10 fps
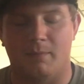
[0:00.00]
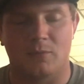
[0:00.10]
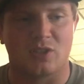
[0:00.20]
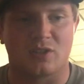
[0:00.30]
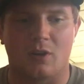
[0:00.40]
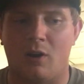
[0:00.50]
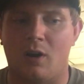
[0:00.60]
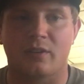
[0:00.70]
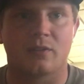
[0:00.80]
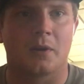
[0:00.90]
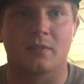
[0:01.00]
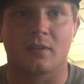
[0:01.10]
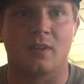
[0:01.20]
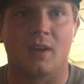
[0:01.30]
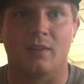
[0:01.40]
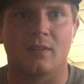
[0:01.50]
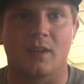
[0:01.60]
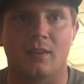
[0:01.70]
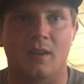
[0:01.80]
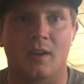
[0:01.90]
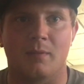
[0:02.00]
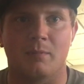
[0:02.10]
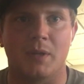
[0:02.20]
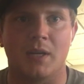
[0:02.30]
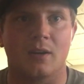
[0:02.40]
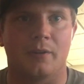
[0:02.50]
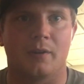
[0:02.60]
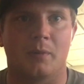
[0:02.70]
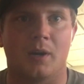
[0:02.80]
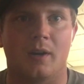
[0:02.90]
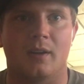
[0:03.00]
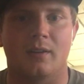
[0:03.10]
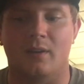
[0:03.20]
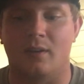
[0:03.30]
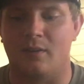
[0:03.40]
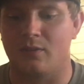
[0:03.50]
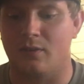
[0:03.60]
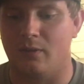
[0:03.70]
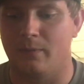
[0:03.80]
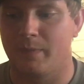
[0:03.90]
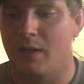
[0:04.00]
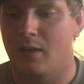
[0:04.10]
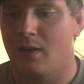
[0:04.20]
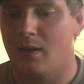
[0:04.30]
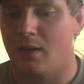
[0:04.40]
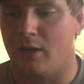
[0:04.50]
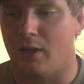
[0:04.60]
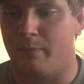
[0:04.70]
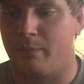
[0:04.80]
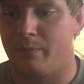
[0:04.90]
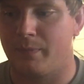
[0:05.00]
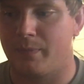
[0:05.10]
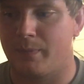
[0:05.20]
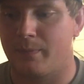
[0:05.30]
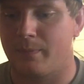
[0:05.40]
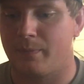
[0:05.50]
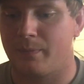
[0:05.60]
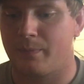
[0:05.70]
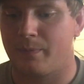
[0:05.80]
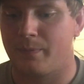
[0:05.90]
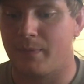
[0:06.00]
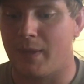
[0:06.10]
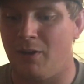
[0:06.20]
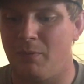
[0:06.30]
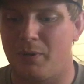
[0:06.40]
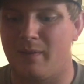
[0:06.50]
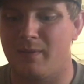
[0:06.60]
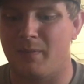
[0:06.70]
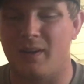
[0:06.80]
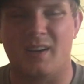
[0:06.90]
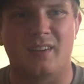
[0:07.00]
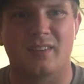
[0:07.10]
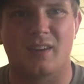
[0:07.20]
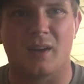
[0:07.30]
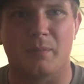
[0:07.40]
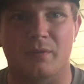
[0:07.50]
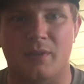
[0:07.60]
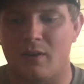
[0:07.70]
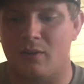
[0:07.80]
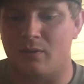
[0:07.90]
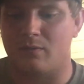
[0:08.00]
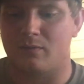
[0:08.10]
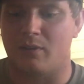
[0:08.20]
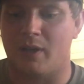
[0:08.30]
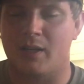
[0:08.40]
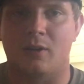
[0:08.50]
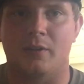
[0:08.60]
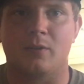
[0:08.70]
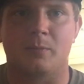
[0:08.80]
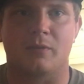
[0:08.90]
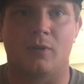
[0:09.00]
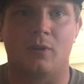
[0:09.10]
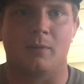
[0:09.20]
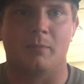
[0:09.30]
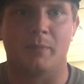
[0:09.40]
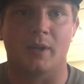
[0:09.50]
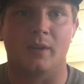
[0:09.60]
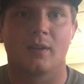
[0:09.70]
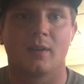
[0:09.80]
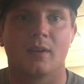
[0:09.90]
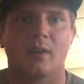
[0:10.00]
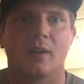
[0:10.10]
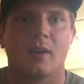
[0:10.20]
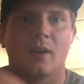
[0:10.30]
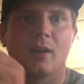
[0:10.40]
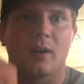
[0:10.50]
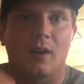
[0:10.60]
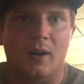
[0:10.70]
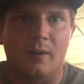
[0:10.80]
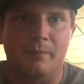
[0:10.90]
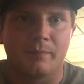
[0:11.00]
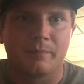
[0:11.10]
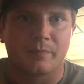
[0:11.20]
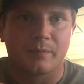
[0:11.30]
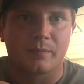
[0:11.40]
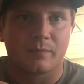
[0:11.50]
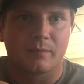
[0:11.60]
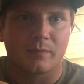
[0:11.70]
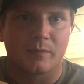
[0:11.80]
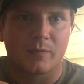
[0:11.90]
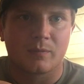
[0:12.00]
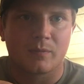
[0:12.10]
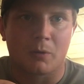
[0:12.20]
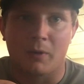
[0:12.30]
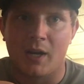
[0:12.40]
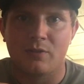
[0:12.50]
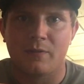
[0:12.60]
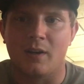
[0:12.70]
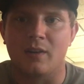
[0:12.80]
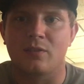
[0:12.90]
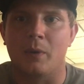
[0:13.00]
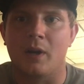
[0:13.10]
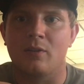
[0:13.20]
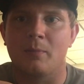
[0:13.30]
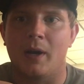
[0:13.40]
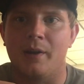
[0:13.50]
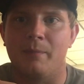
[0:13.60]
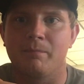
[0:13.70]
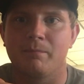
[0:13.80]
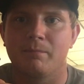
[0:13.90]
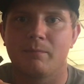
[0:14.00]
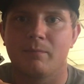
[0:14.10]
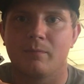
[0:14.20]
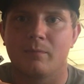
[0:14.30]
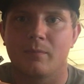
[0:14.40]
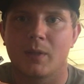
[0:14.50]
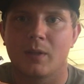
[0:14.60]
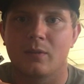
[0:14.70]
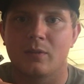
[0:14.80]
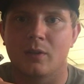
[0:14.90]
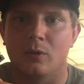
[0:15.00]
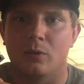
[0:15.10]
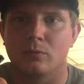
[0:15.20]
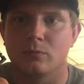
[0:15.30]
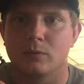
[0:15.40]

just all sorts of tests that they beat other broadheads on. So that would probably be my next step if I don't like how these perform. But the Ranch Fairy swears by them, so